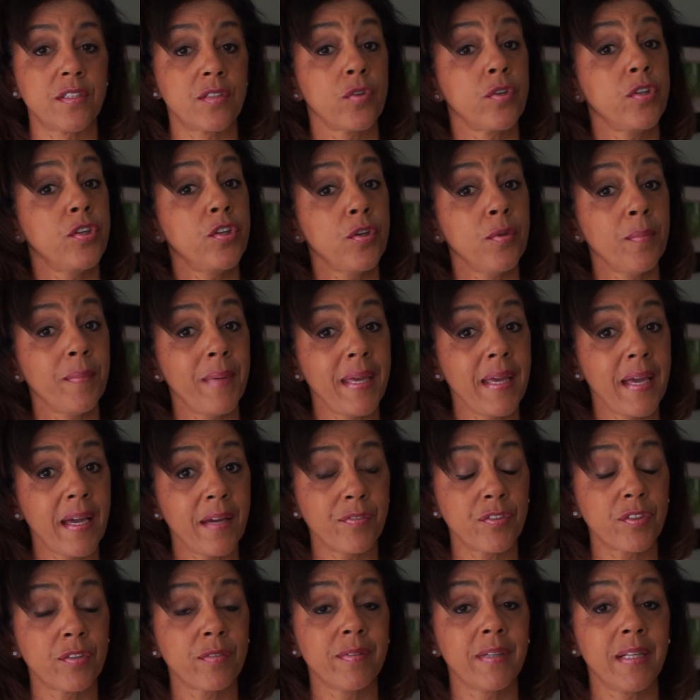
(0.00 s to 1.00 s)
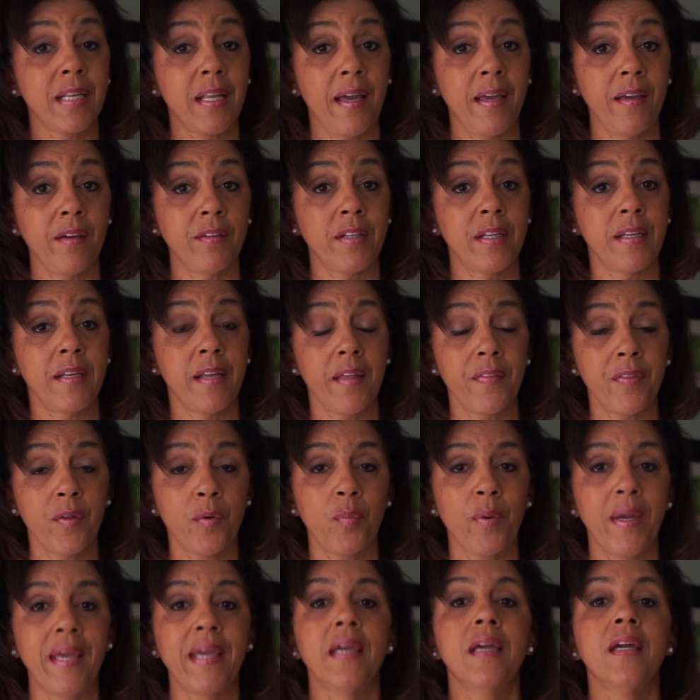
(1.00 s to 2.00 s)
so you may have to rely on another
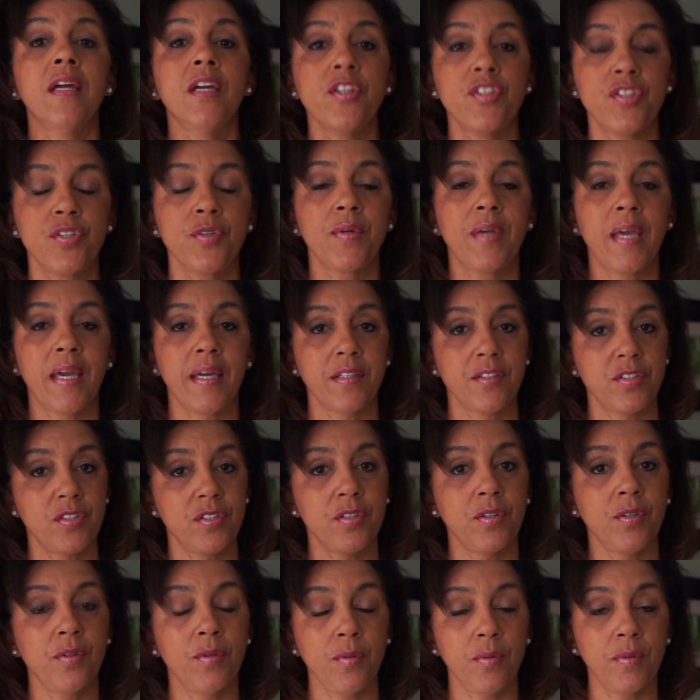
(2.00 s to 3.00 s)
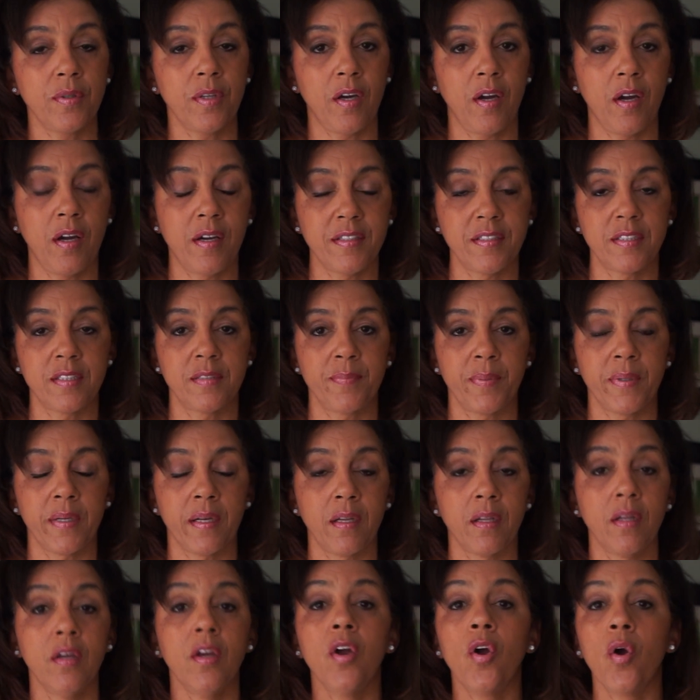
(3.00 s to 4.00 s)
way to get to the
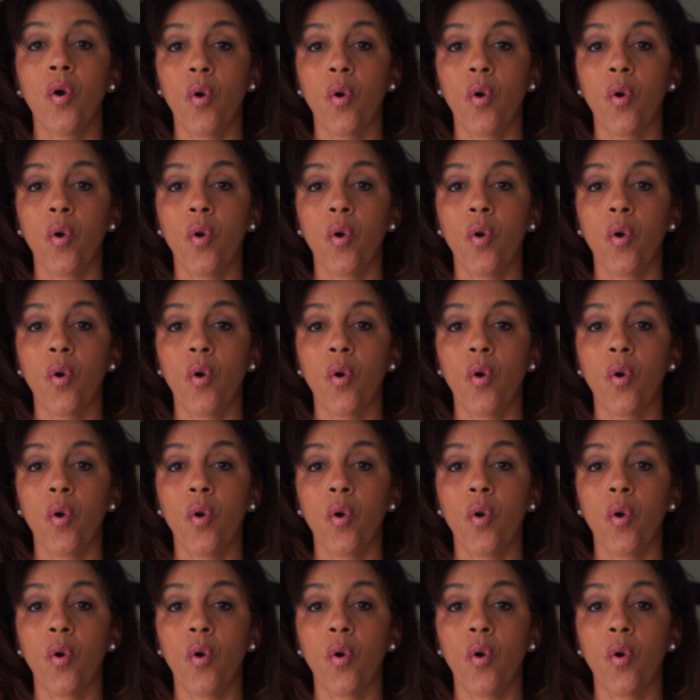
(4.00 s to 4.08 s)
hospital